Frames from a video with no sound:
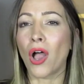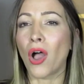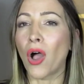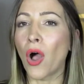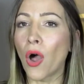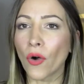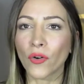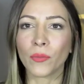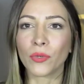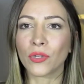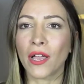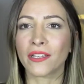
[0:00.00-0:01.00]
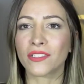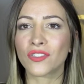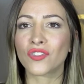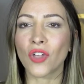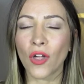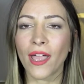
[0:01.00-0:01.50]
horrible, like
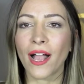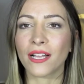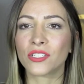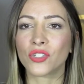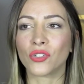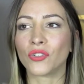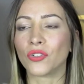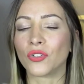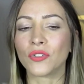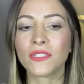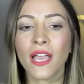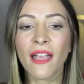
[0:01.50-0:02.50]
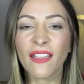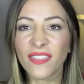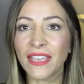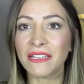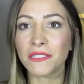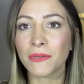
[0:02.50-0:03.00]
so hard to use.
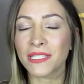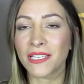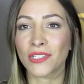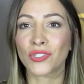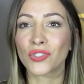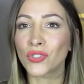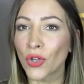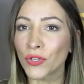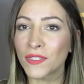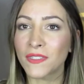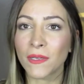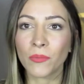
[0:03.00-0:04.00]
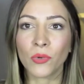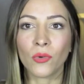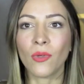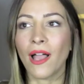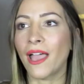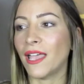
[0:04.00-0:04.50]
These ones are so
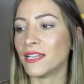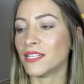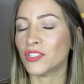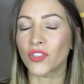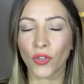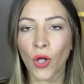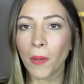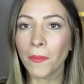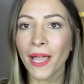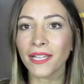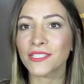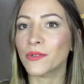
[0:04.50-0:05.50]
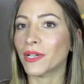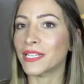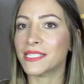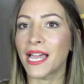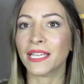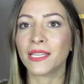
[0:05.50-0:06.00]
simple and so compact, so I can
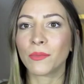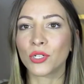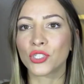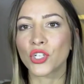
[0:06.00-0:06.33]
take them on